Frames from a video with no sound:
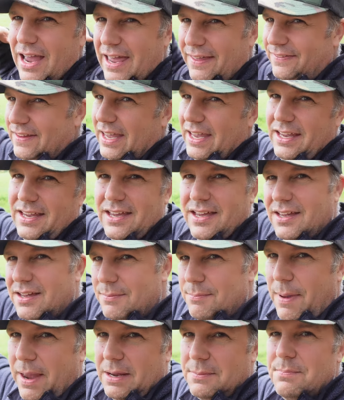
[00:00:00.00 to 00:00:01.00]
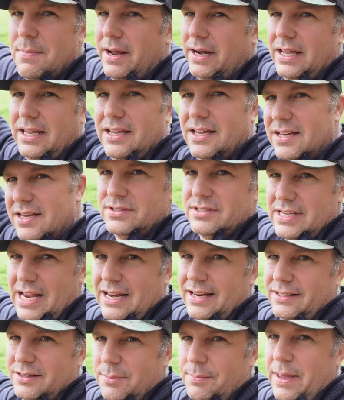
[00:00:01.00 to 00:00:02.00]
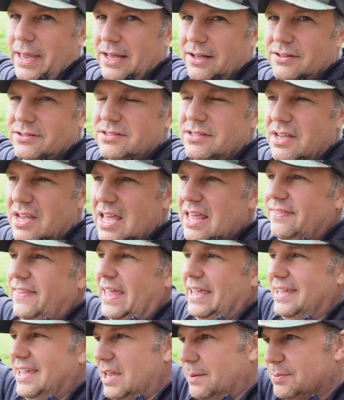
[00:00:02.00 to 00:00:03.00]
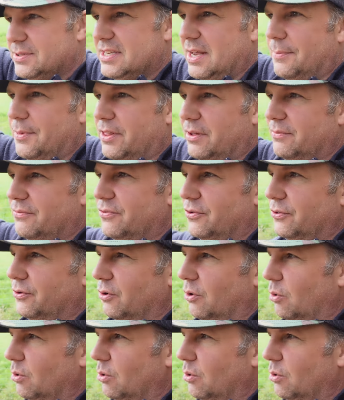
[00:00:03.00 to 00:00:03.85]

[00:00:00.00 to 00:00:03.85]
and they make money selling the bales. They keep some of them for their